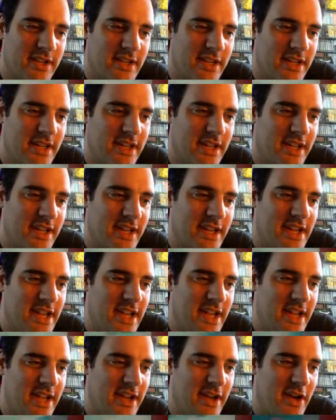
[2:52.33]
And
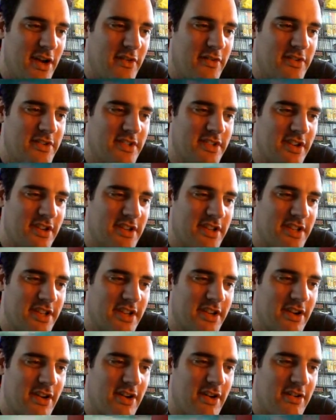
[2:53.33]
here, oversiding the
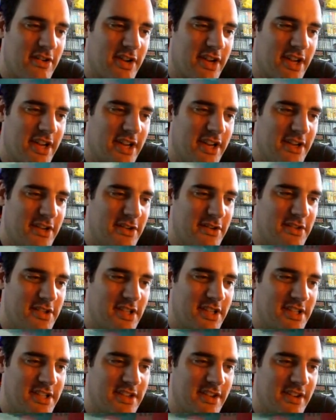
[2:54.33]
car again,
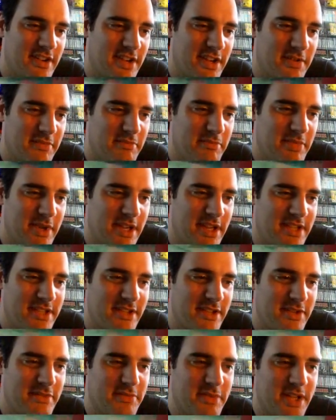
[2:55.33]
losing time, big
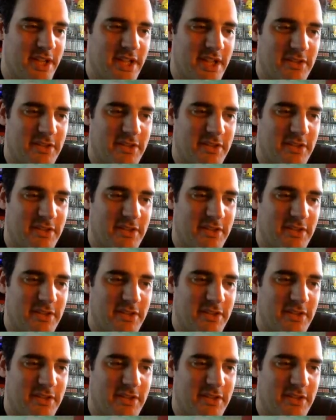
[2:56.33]
time there.